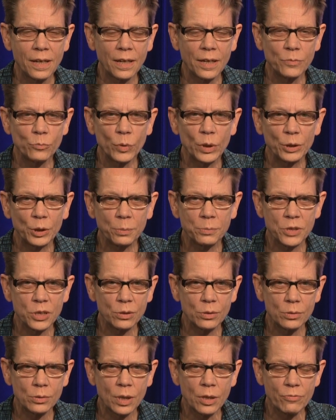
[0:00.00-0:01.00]
and welcome
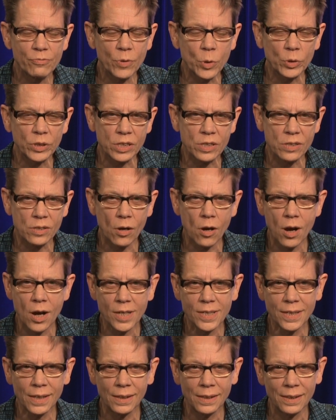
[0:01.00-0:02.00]
to A Focus
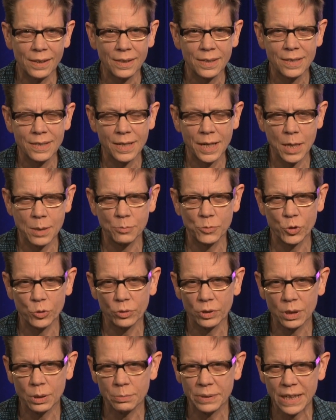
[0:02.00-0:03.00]
On. I'm
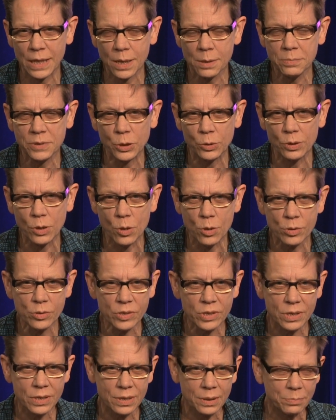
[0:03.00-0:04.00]
Julia Babb, your
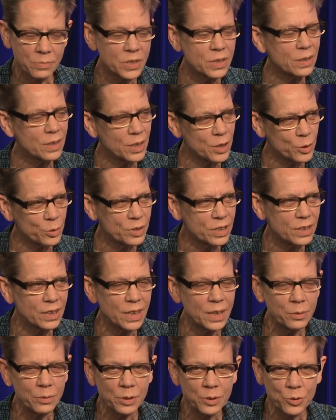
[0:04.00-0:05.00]
host. I'm sitting here
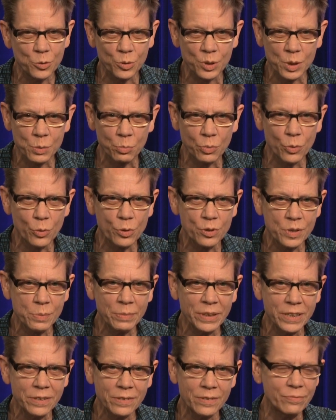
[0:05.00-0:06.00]
today with Trish
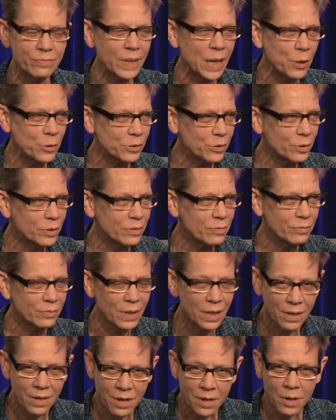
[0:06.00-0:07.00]
Broersma, the founder
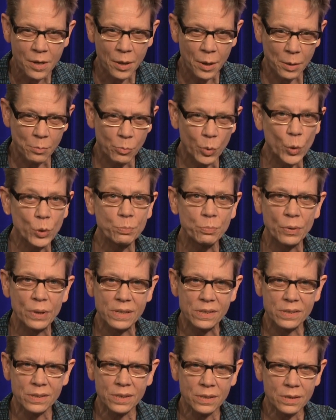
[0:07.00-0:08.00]
and board
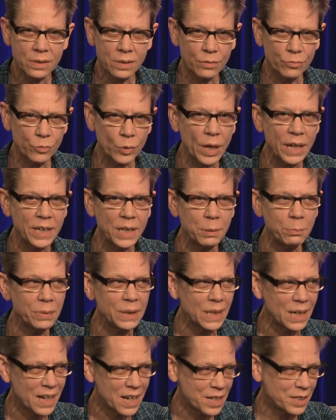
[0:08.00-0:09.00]
president of Riding
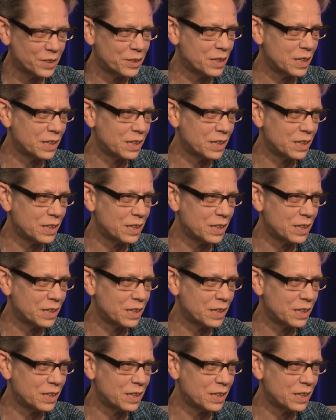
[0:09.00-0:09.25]
Beyond,